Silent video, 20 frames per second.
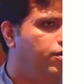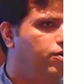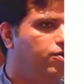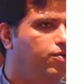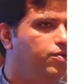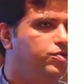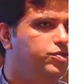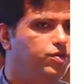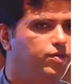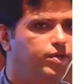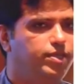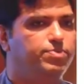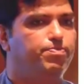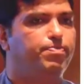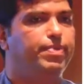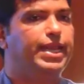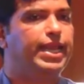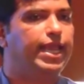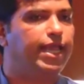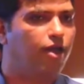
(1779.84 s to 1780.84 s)
to do. So it's
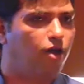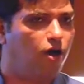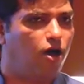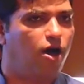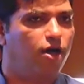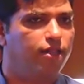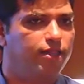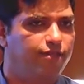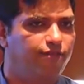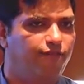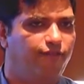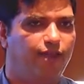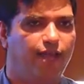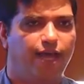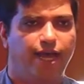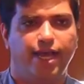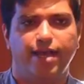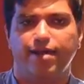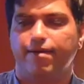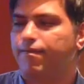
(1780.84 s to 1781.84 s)
binning on the
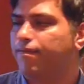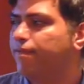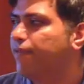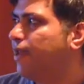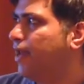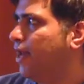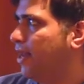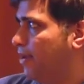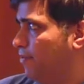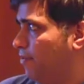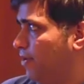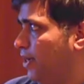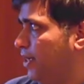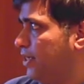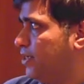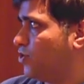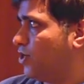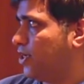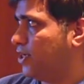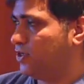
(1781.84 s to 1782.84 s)
fly, and I'm
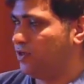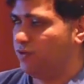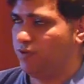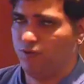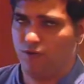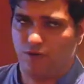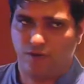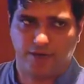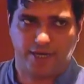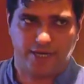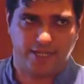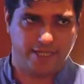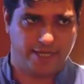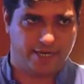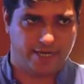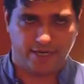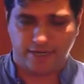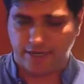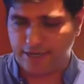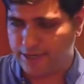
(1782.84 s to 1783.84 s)
really trying to look at
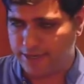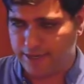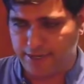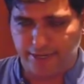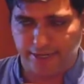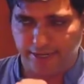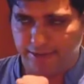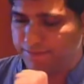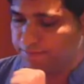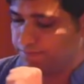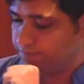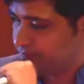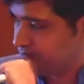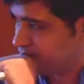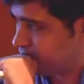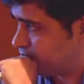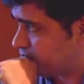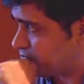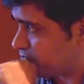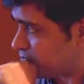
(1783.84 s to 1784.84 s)
that, right?
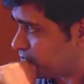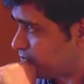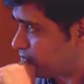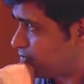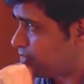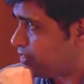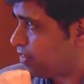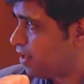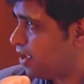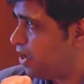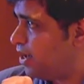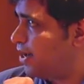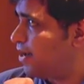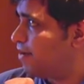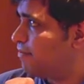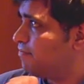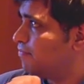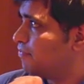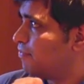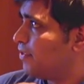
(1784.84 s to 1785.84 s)

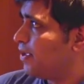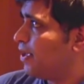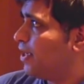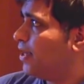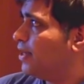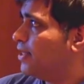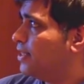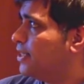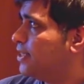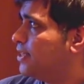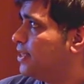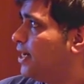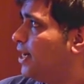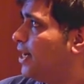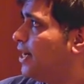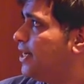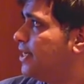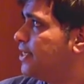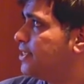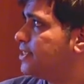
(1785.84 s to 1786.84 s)
Uh, the
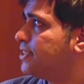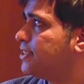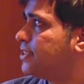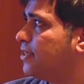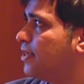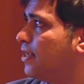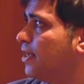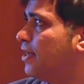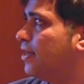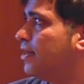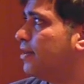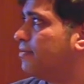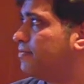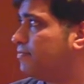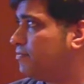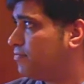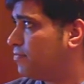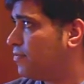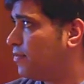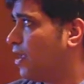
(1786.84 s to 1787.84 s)
third is
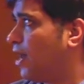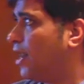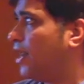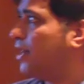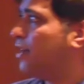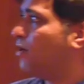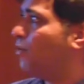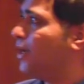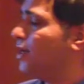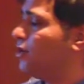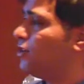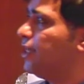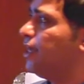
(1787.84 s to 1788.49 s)
another way to